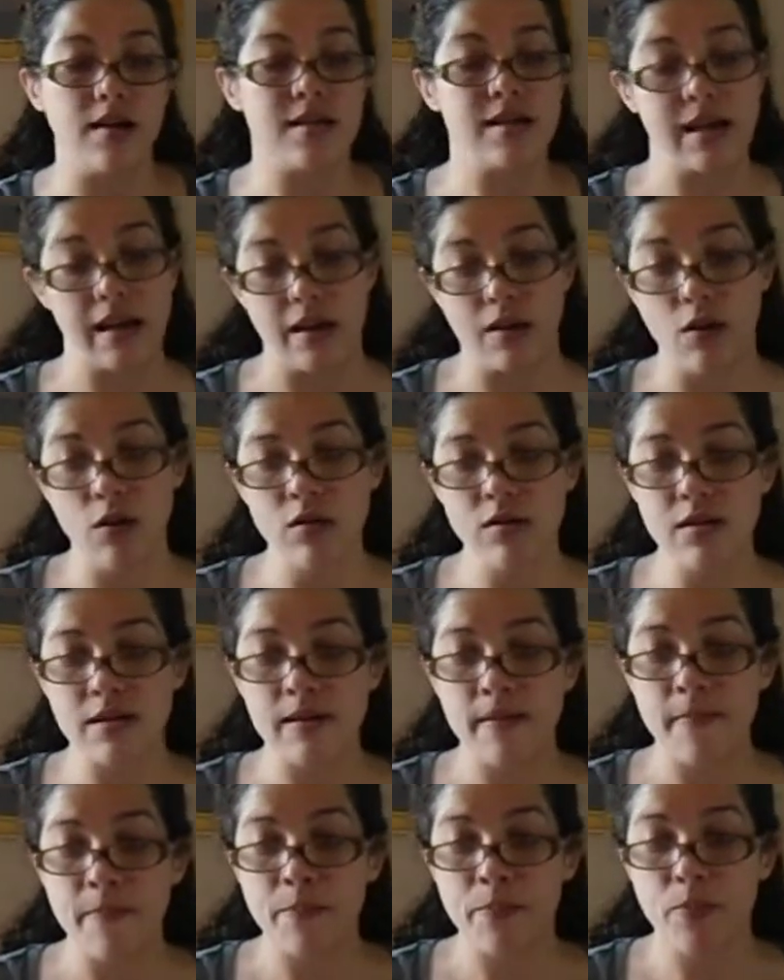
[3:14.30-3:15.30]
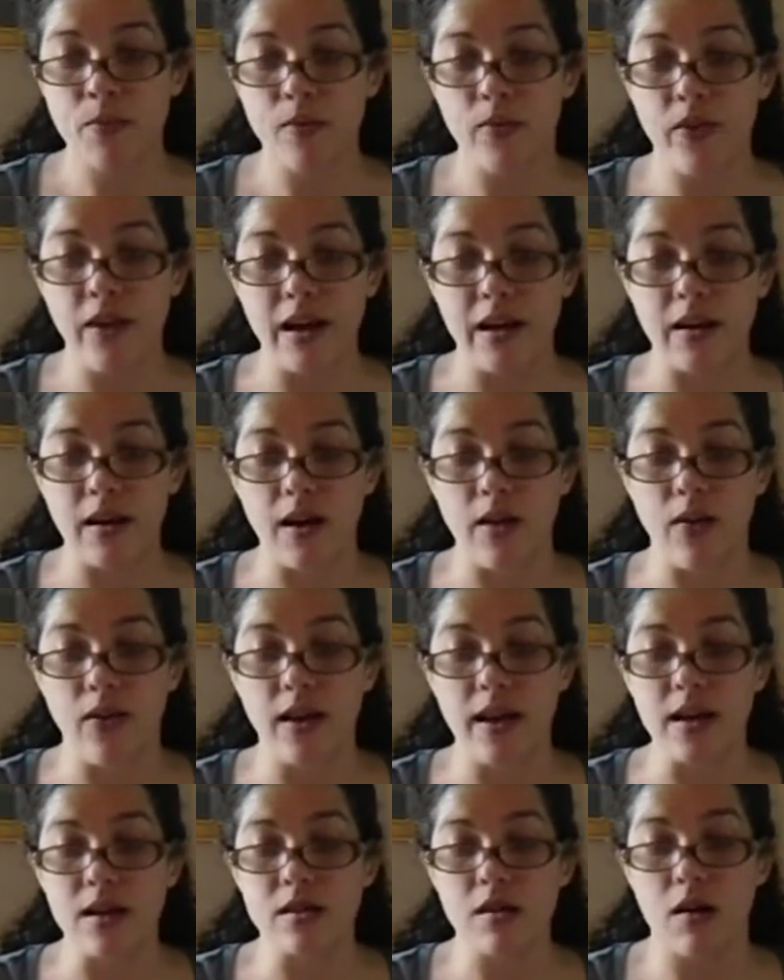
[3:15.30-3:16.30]
sandals, then
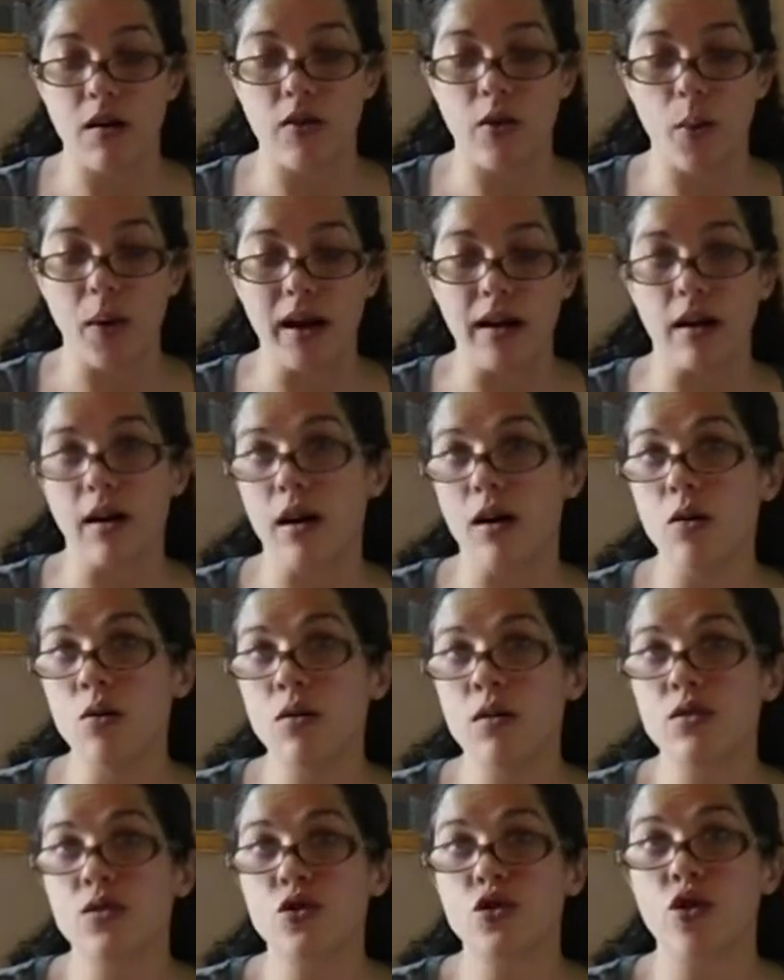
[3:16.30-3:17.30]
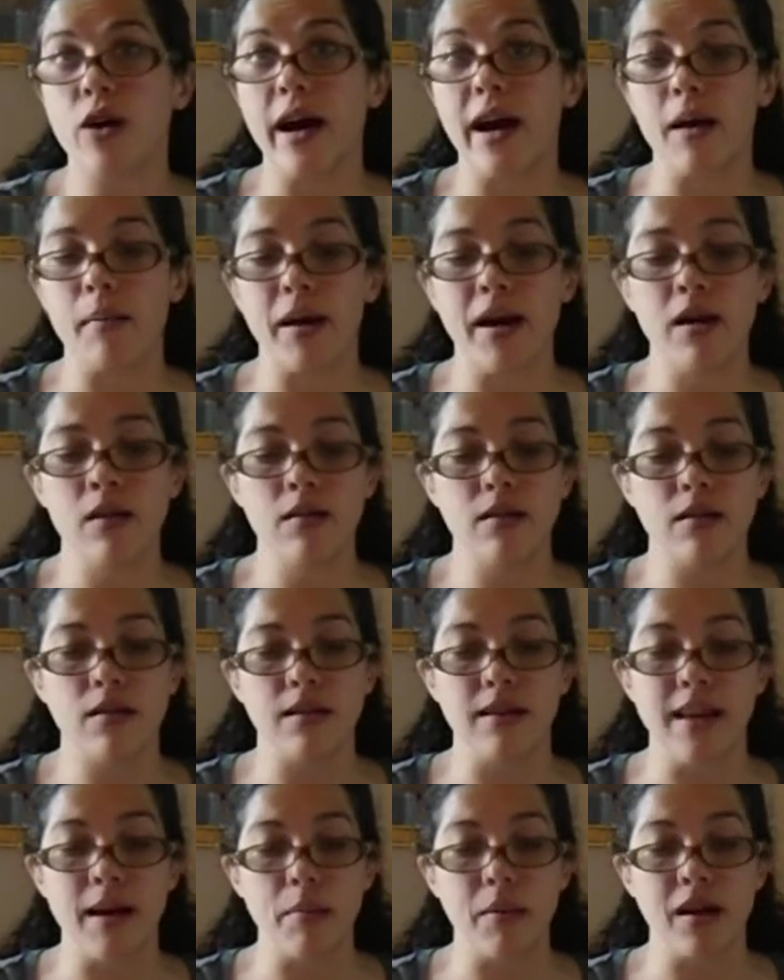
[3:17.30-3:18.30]
these are the way to go. Try them out.
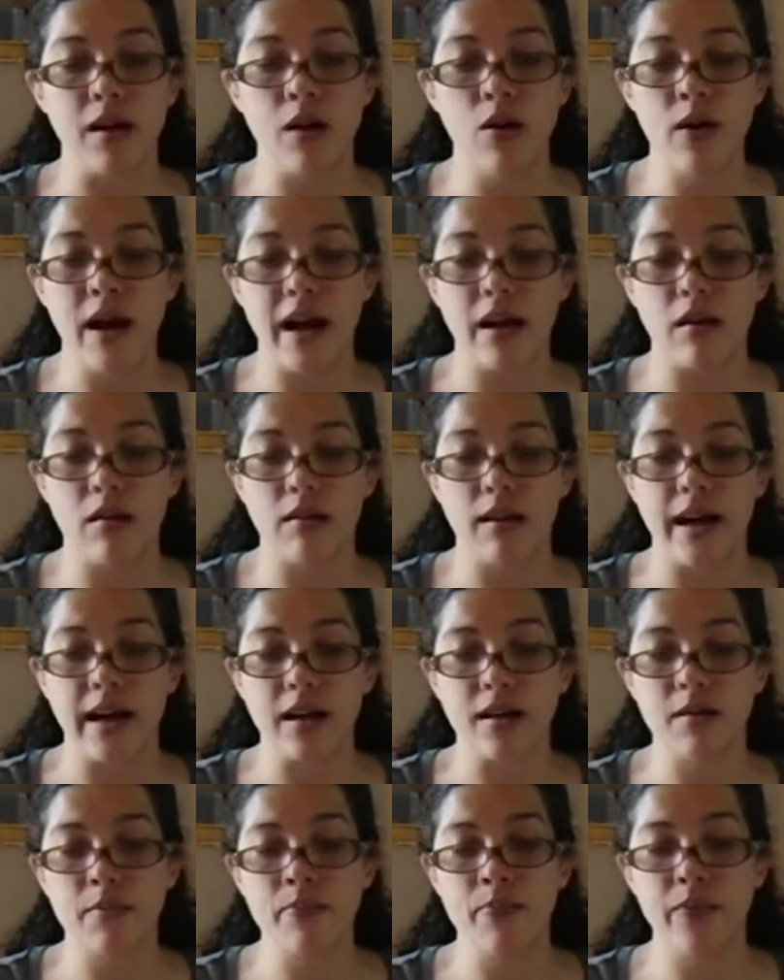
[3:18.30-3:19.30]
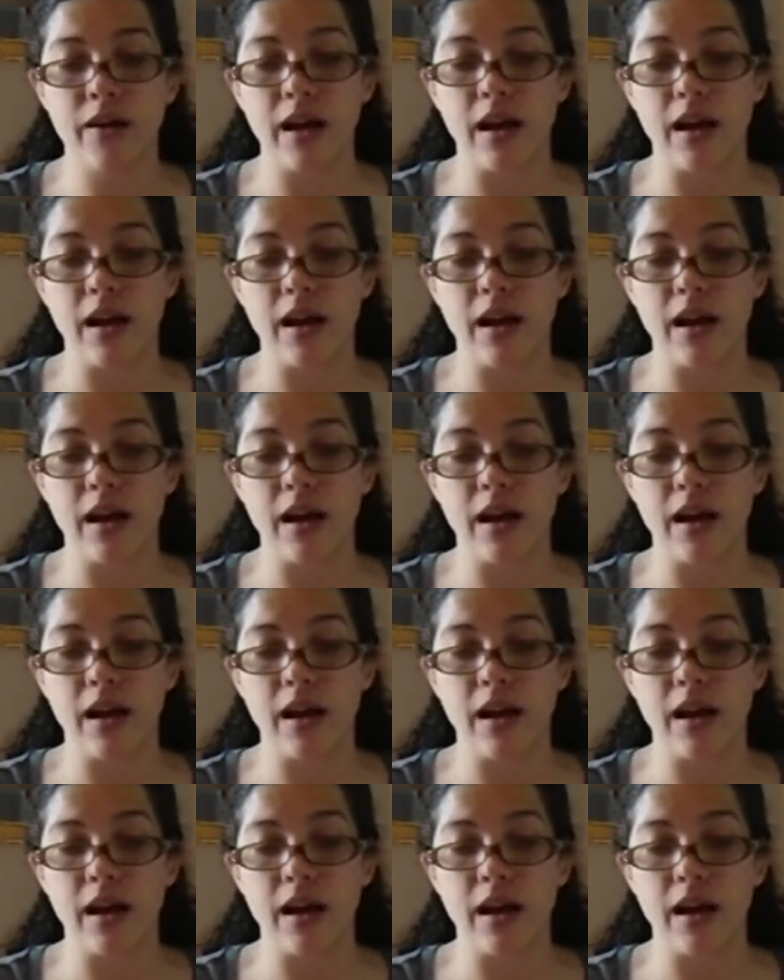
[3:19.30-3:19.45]
Let me know how you like them.